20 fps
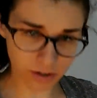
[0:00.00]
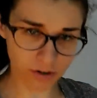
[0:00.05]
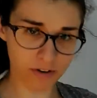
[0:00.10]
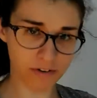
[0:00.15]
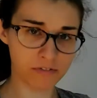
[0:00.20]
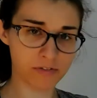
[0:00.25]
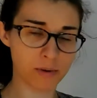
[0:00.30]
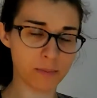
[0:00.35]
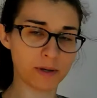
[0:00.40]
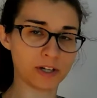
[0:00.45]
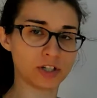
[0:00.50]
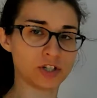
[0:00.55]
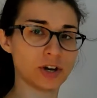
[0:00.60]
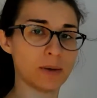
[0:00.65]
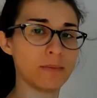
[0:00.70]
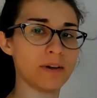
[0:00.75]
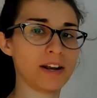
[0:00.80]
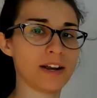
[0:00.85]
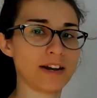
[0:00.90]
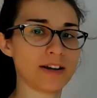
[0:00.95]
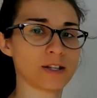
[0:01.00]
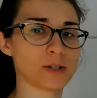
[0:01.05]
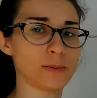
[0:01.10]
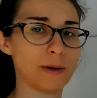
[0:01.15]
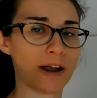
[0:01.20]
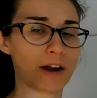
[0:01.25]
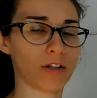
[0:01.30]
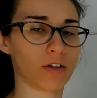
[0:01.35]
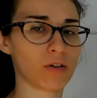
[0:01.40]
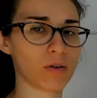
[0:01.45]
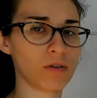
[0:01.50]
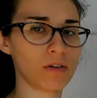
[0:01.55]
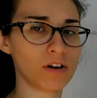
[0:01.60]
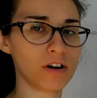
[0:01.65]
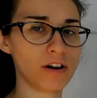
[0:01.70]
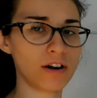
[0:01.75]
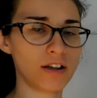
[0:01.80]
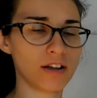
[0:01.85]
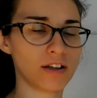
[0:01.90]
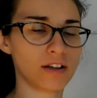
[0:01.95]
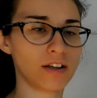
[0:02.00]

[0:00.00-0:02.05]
going from extremity to spinal cord,